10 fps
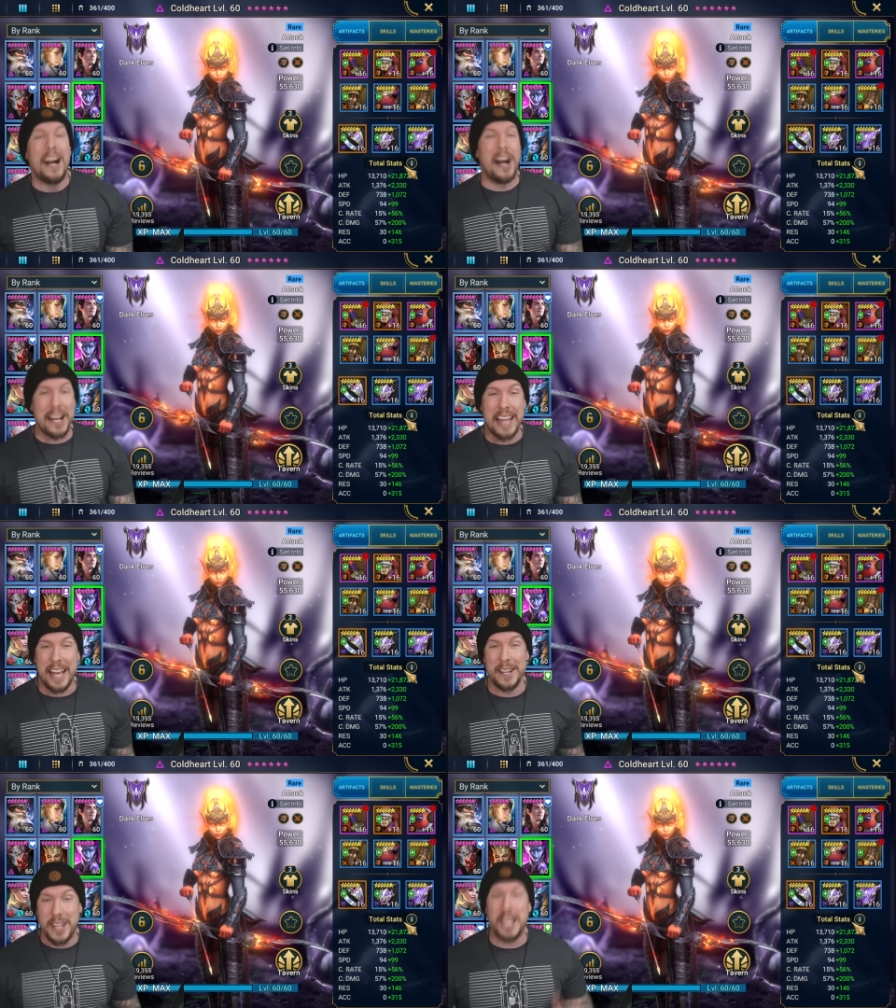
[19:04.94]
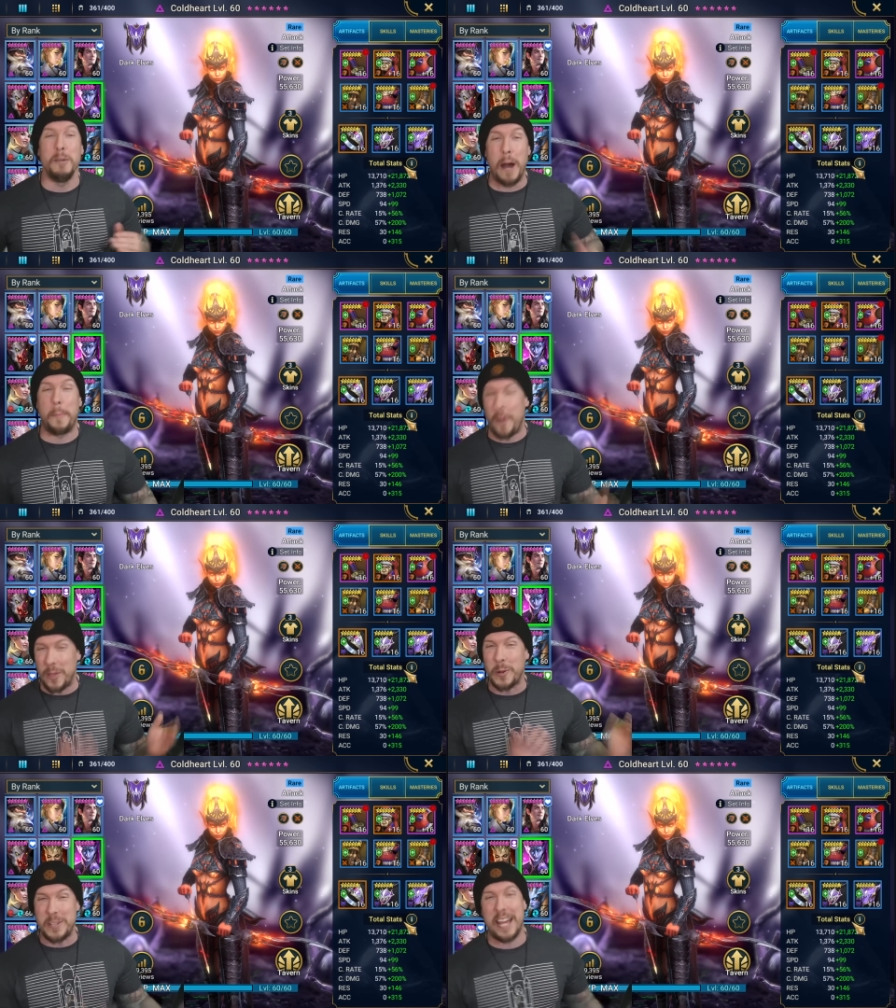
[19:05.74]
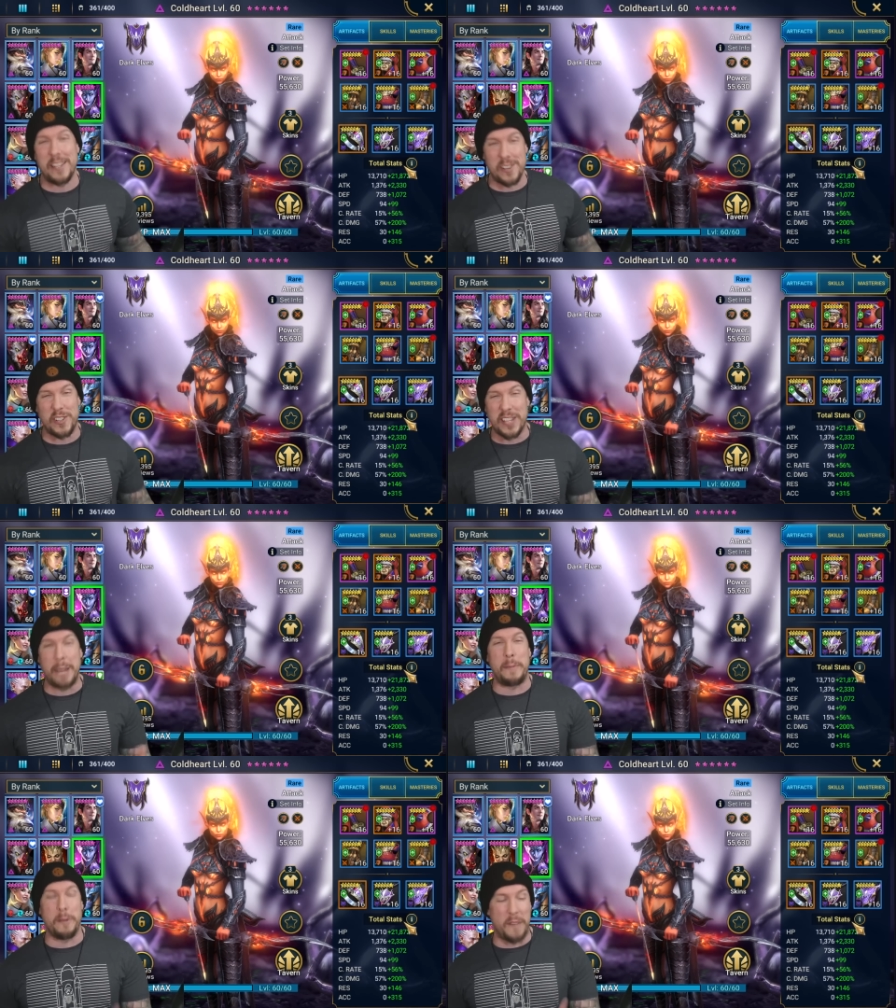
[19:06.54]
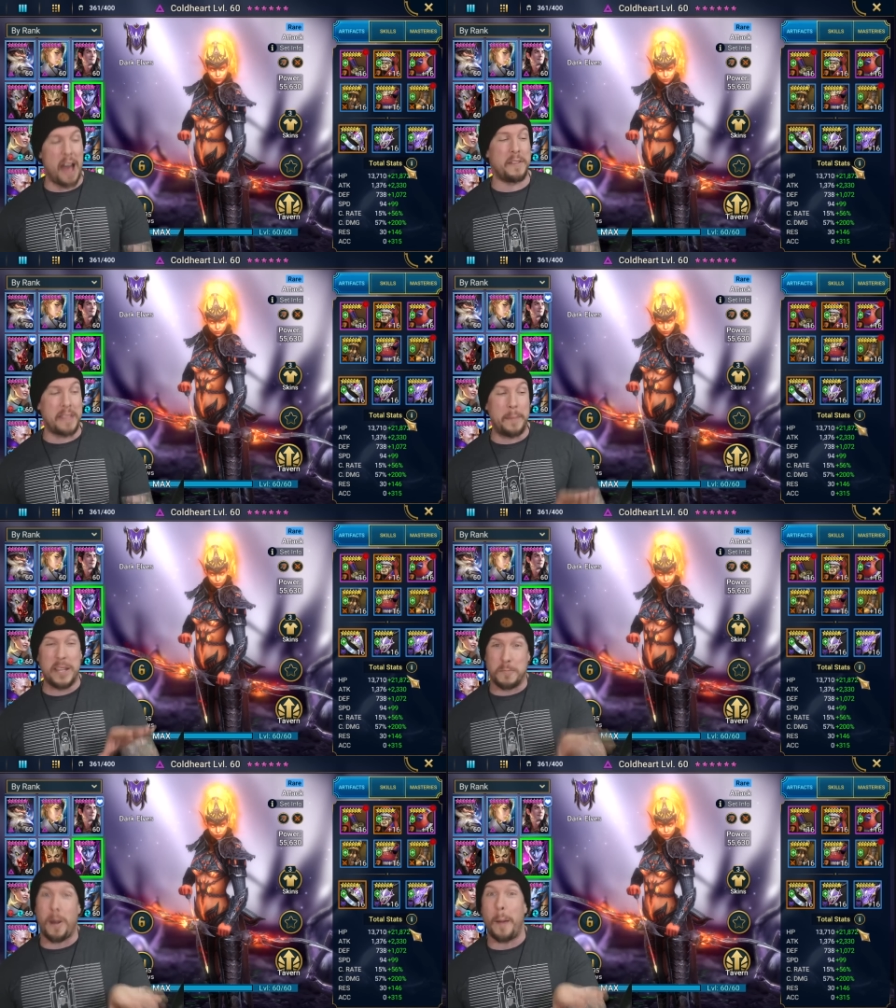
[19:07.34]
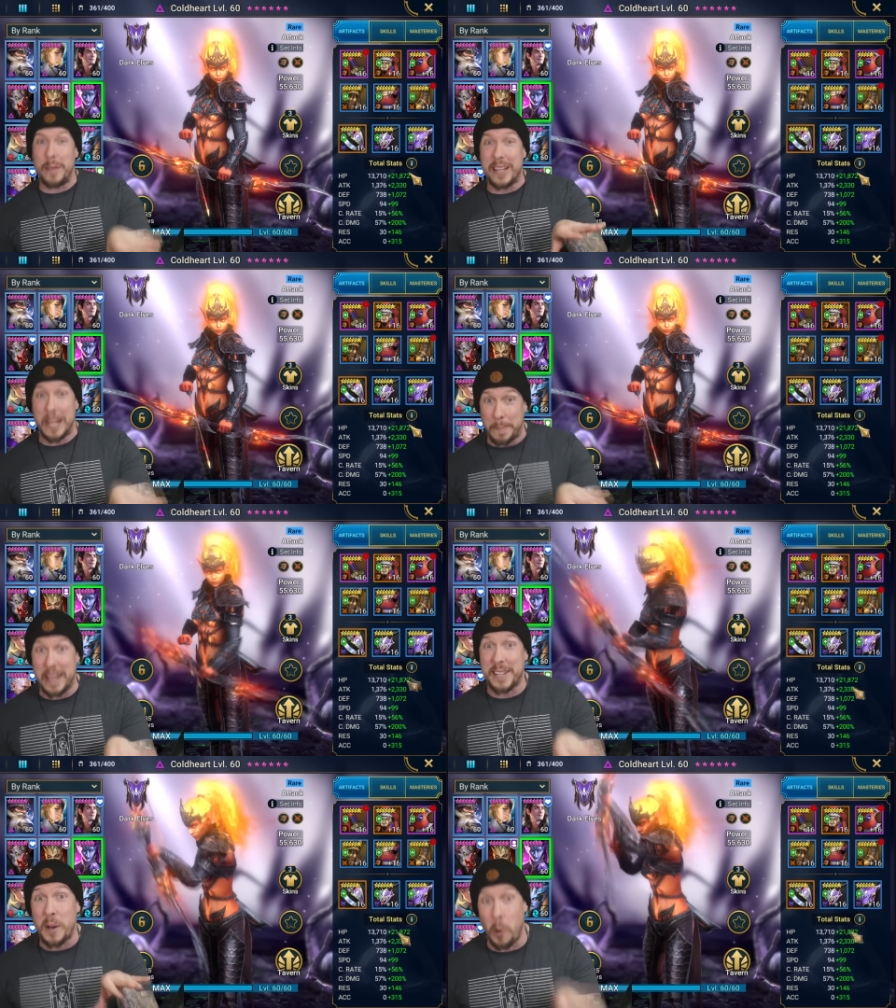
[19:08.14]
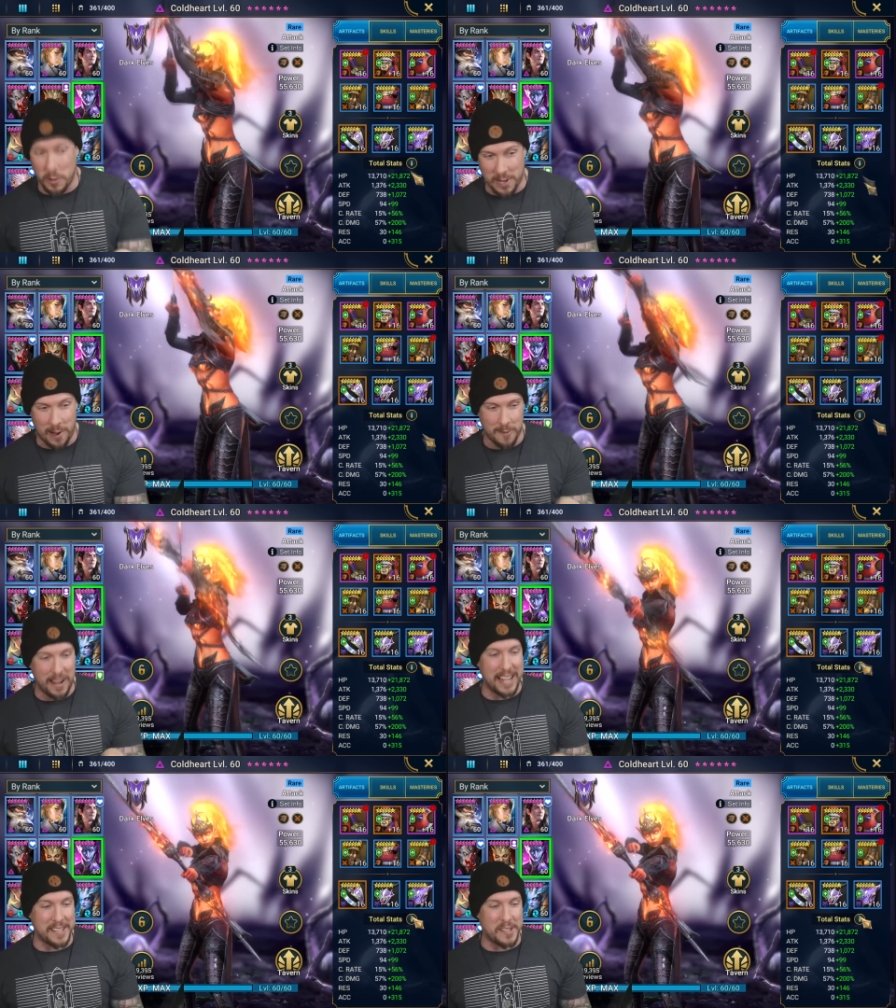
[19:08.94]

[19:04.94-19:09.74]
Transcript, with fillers: again, queue up Reliquary Tender. She's going to be reviving them, and it's probably going to be Cold Heart, right?